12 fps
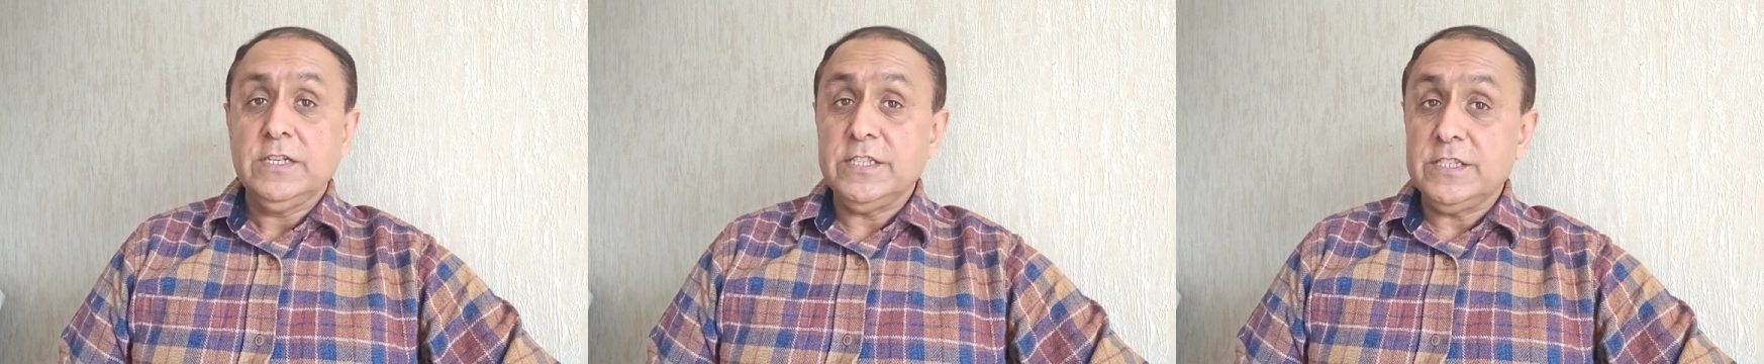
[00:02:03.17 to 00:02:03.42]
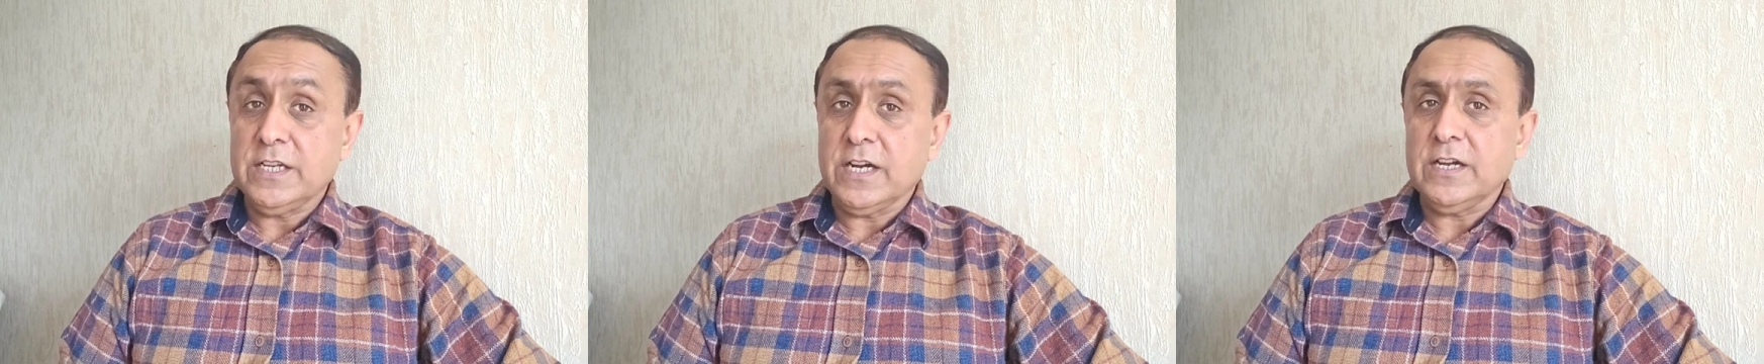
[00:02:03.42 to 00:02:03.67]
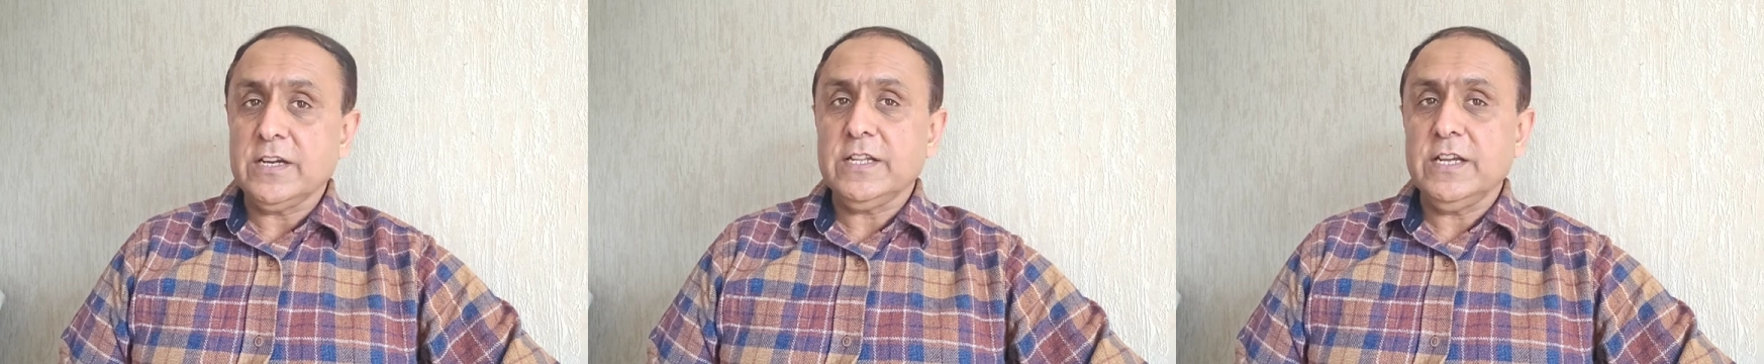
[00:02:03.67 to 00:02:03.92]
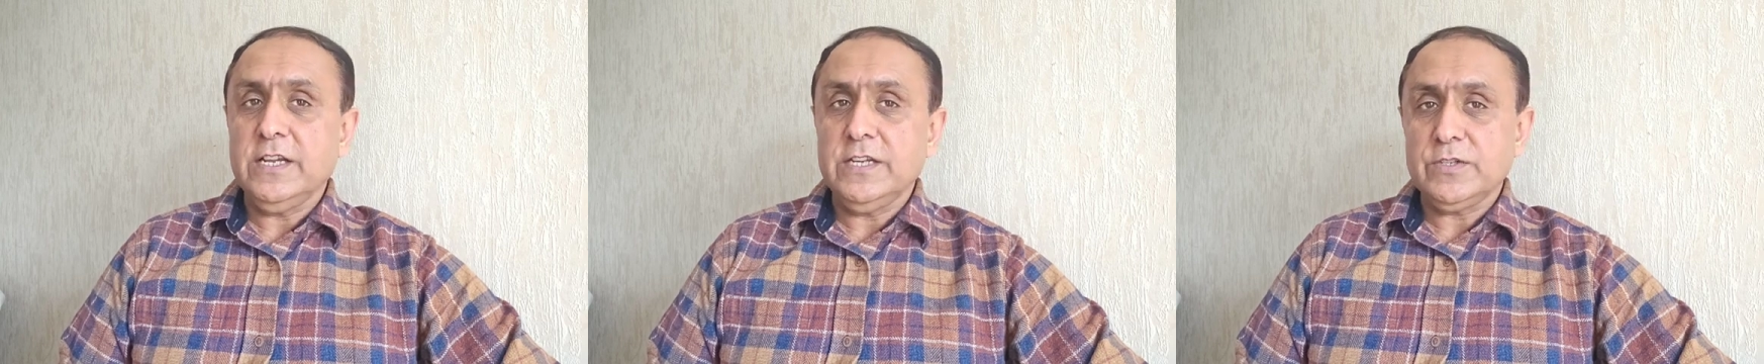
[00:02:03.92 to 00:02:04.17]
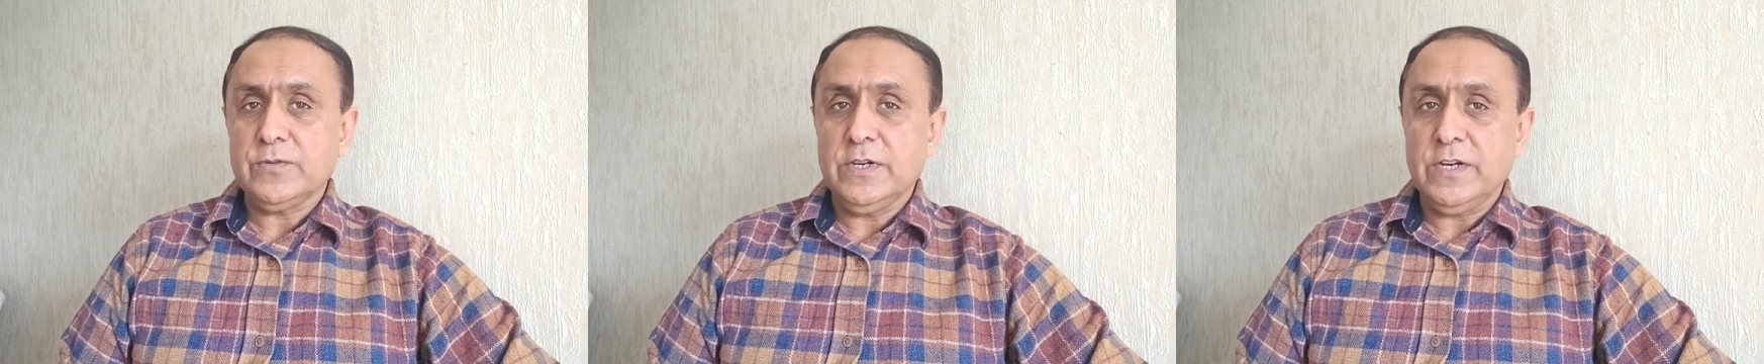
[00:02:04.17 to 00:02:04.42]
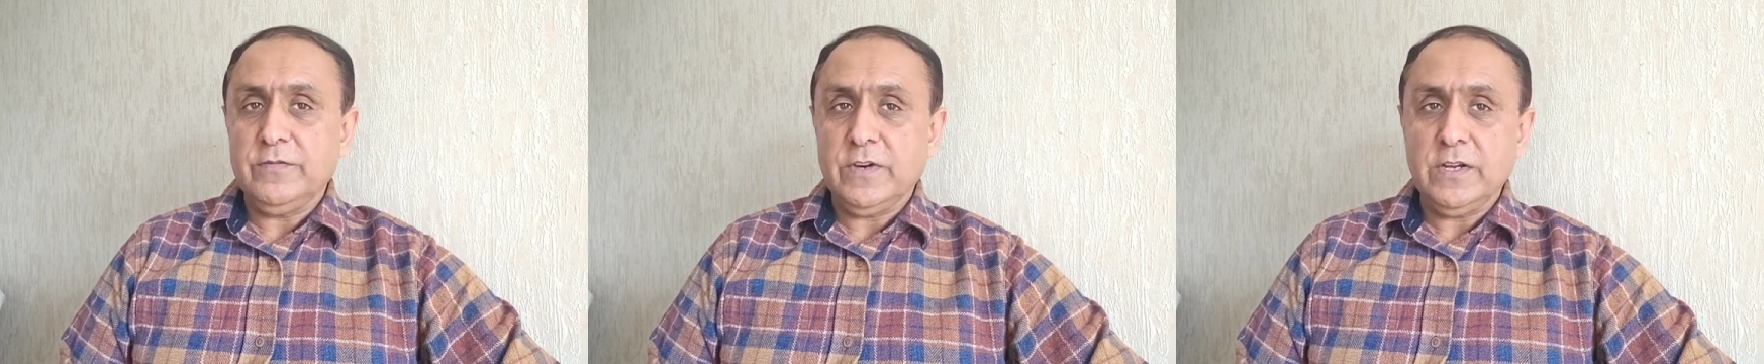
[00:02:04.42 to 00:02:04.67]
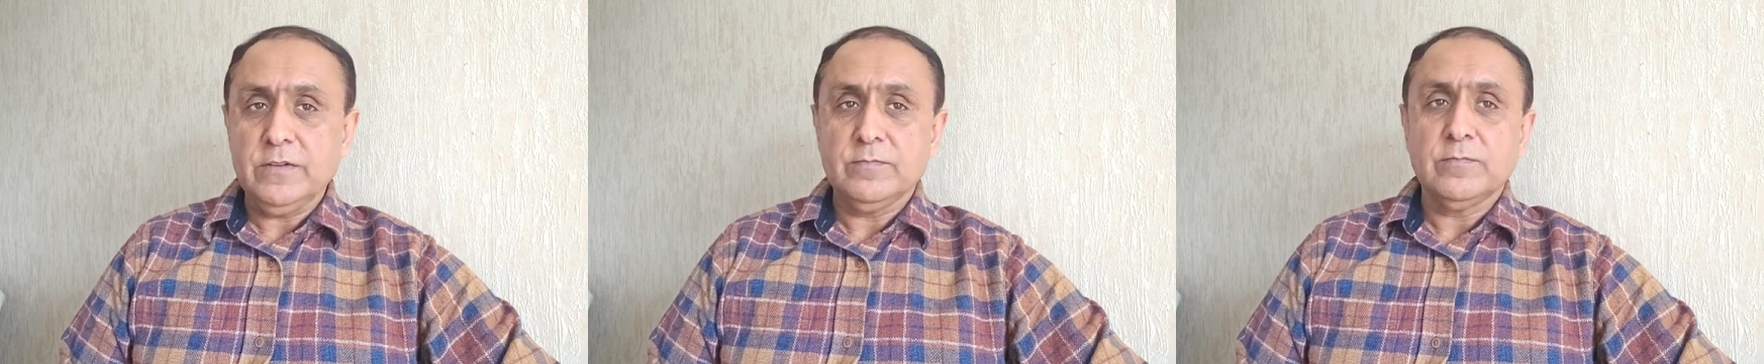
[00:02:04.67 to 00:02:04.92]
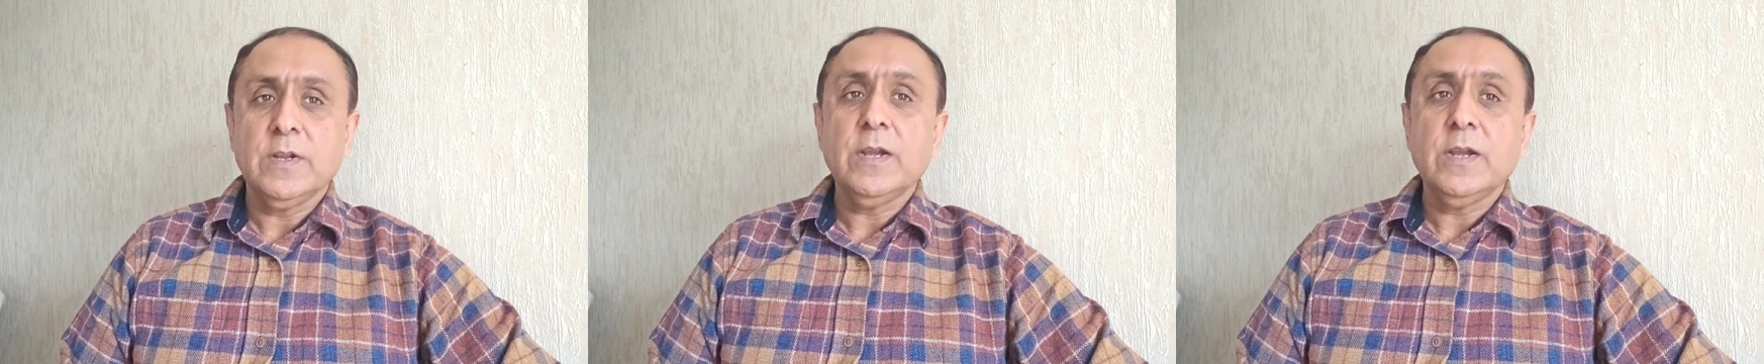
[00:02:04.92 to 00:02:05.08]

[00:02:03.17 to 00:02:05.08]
younger than age 21,